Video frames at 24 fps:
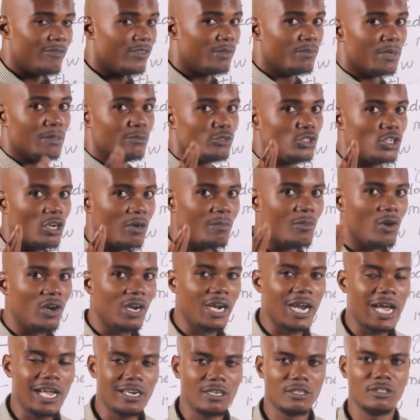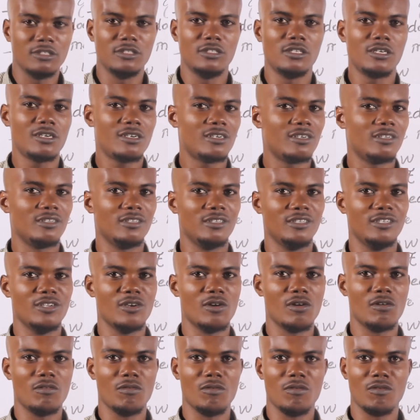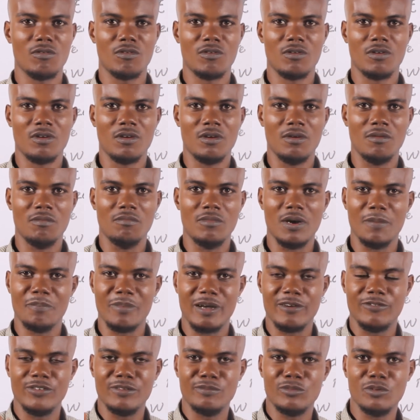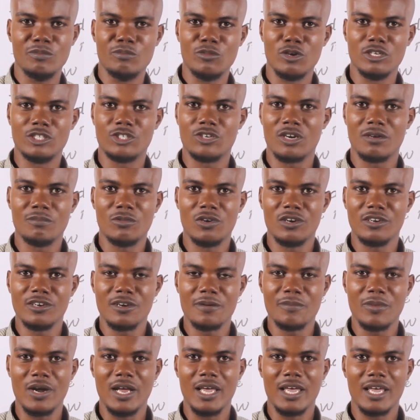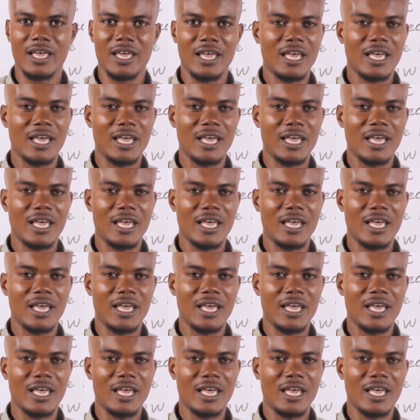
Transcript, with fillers: Avin bom trouble la? No. No. Mwen ba vin bom bo trouble la mwen.